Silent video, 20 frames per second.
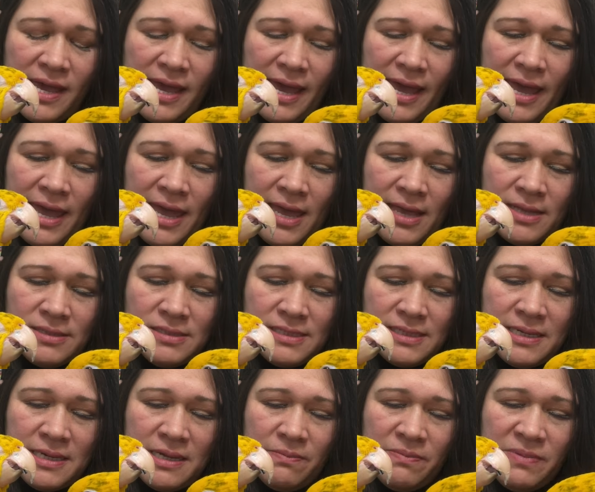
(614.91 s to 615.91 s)
and
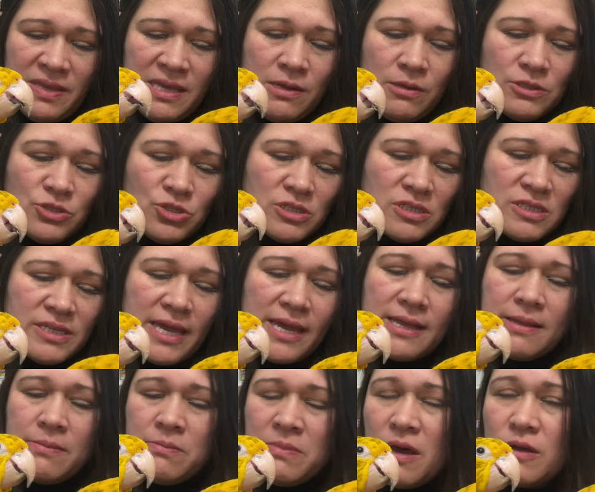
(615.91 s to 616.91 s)
he just take
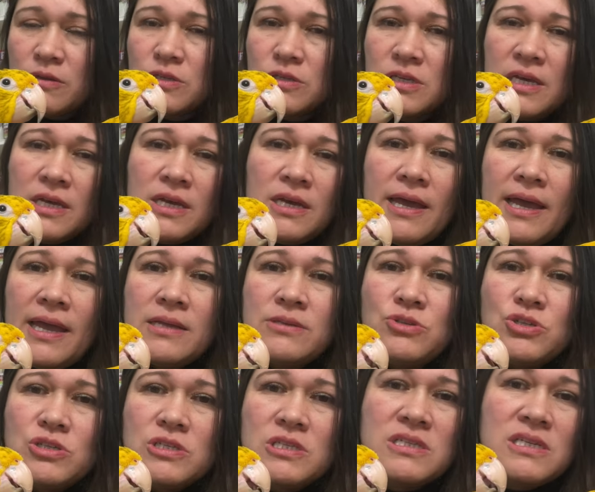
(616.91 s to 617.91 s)
them out and
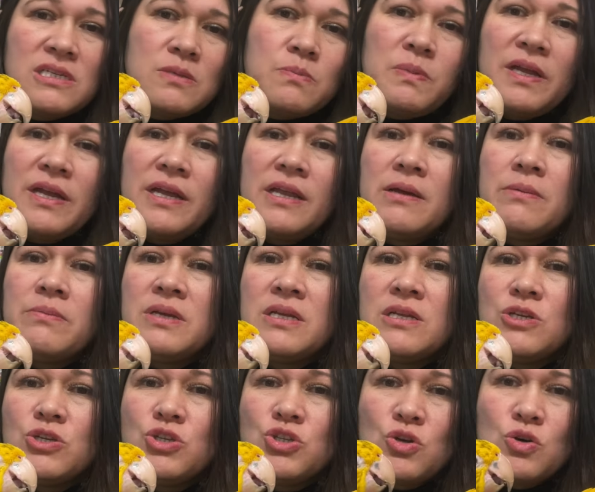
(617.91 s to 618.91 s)
just display them in
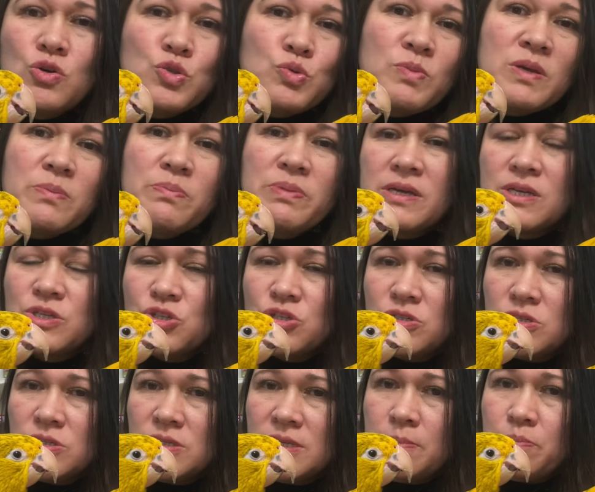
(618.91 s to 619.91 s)
the shows, make
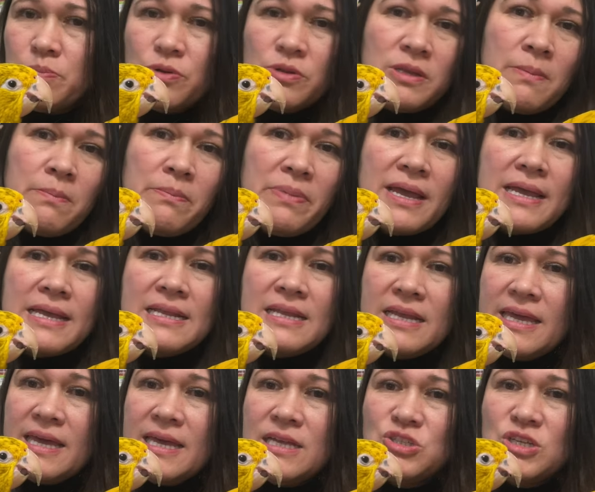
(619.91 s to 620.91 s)
pictures and put them back in the
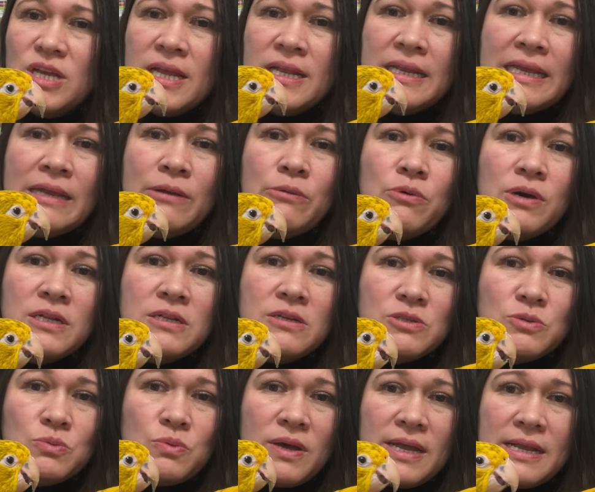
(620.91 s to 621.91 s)
cage, and he
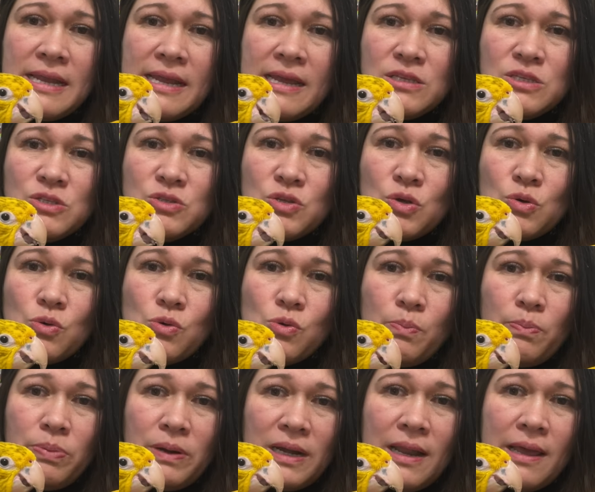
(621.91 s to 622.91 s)
wonders why they are so
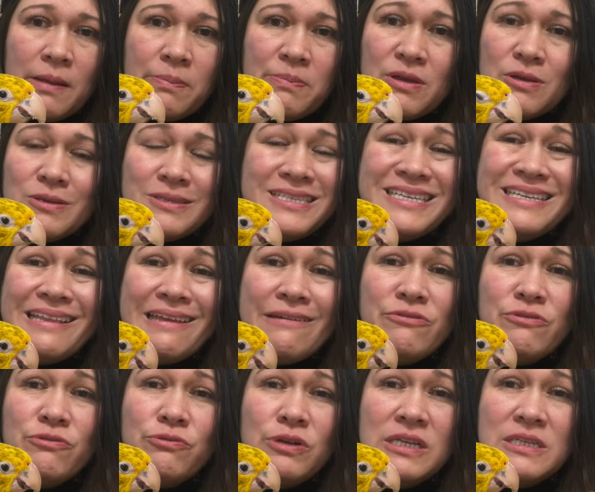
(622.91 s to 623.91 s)
plucked because he
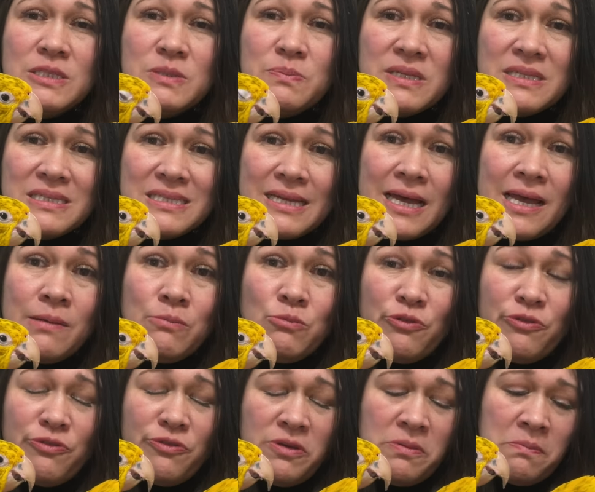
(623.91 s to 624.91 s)
never really spends time
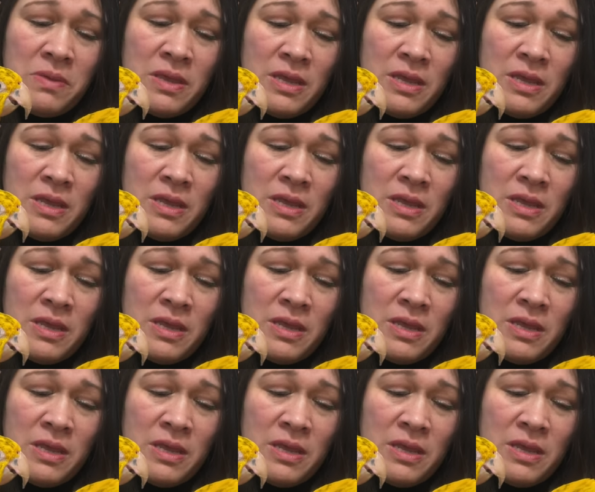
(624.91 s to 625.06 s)
with them.